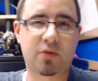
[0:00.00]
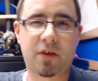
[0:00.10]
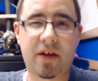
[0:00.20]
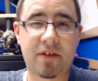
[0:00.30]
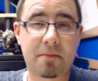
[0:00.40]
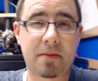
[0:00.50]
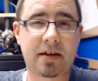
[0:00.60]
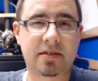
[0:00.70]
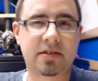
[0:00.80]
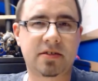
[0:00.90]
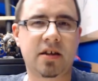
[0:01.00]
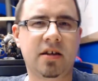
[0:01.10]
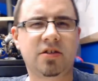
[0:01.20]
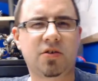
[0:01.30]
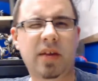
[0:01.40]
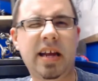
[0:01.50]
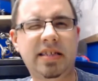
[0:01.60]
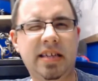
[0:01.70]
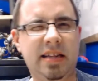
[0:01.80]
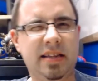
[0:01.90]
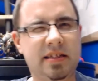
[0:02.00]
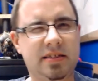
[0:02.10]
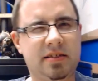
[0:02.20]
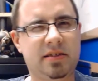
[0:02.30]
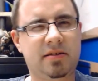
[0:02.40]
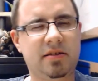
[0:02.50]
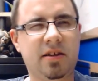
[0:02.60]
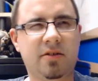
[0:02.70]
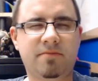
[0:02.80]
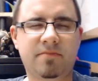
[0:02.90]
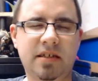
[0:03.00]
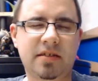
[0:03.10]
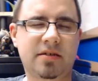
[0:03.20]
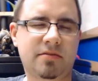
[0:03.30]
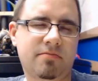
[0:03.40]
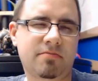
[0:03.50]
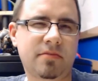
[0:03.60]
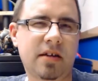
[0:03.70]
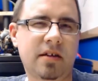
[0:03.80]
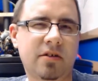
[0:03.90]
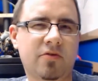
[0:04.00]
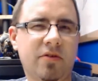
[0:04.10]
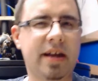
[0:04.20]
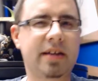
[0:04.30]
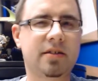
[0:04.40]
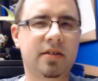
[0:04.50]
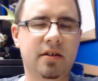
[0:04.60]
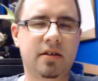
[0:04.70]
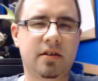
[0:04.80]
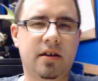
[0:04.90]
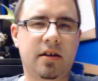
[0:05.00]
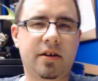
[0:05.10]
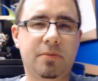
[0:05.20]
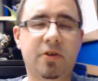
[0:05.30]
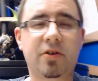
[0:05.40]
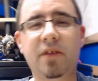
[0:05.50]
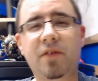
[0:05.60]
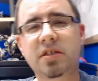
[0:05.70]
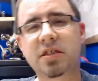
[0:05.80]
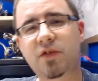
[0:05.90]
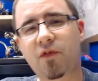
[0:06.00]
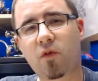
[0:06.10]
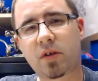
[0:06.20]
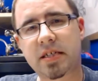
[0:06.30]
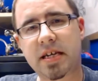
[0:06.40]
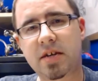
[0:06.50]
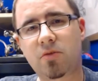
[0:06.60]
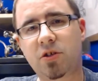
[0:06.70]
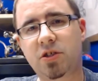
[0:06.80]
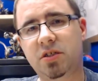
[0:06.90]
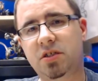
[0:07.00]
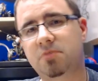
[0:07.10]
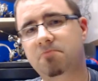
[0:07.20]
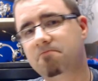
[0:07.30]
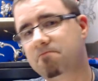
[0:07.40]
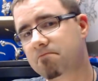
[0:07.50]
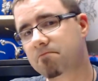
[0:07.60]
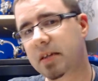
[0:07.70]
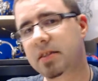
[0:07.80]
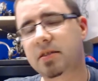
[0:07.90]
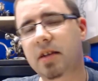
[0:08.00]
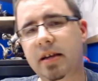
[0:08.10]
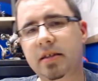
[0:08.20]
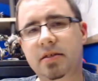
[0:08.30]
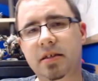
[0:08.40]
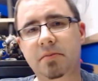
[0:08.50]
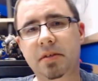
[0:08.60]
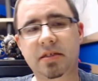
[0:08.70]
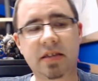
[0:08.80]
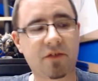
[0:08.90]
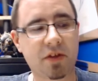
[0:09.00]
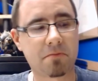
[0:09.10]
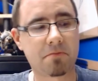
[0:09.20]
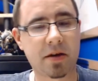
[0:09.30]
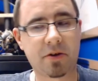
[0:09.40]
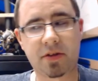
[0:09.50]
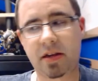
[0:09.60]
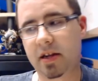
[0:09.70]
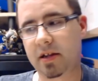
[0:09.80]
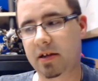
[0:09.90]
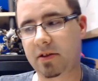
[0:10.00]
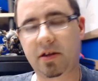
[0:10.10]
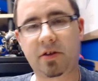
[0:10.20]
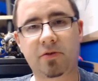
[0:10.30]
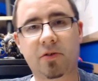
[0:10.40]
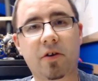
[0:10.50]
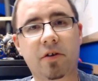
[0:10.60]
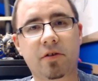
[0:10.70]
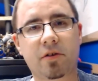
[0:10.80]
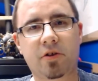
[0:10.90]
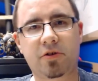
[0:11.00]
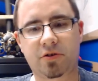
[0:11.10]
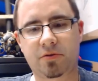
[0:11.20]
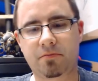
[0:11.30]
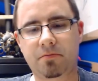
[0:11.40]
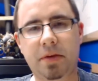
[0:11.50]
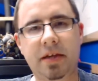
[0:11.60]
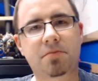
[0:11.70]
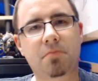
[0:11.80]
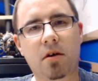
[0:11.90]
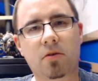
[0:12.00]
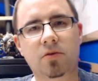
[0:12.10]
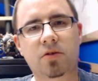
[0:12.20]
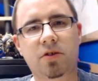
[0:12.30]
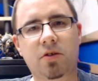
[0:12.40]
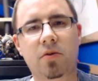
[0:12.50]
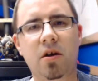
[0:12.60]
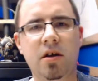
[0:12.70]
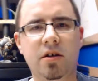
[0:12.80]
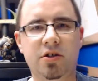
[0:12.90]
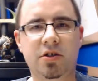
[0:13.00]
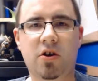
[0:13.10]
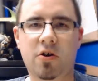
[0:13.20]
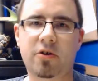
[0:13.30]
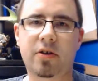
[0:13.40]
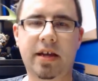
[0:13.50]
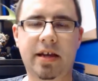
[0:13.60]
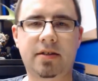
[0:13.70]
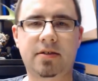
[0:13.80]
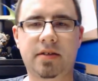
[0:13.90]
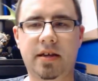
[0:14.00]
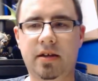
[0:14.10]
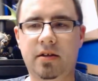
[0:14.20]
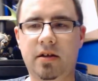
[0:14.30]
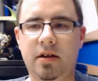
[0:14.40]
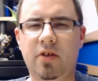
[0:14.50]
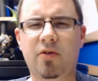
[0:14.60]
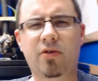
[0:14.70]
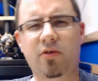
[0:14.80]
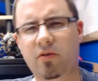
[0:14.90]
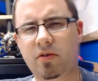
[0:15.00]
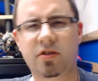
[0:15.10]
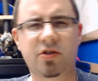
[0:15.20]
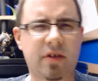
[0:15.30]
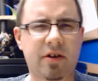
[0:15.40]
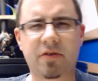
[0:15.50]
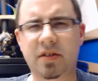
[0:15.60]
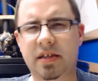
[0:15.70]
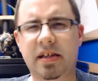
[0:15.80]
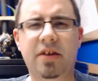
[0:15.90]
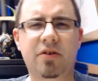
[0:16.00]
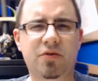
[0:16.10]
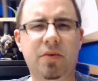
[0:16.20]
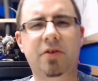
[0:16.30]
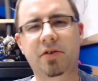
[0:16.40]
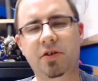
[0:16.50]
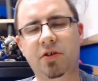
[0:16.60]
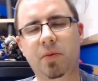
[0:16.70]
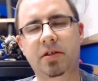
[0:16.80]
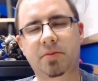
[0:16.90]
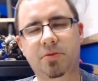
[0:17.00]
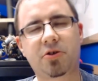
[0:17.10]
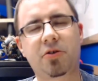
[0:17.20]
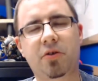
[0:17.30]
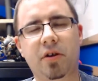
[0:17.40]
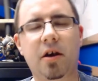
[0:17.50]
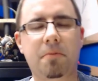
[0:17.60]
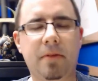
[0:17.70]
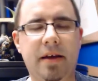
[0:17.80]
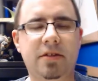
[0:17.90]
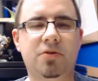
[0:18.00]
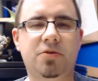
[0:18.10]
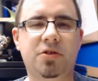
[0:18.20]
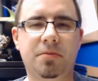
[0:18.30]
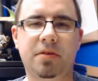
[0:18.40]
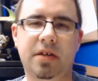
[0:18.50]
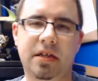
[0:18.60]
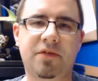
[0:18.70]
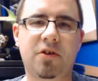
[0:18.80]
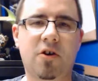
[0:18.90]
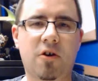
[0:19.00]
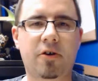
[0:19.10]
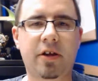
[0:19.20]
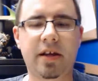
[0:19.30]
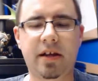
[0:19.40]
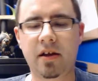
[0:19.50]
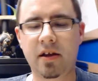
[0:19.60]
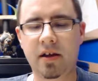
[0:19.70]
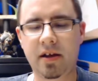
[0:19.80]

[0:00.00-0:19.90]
25 hit boxes. So with 18, that's not great. But her defense is 14, which is is nice. It's definitely better than any of the other larger base models. So she's harder to hit, and you know, throw in a shredder and things like that. There's ways I'm sure you can up that so she gets even harder to hit,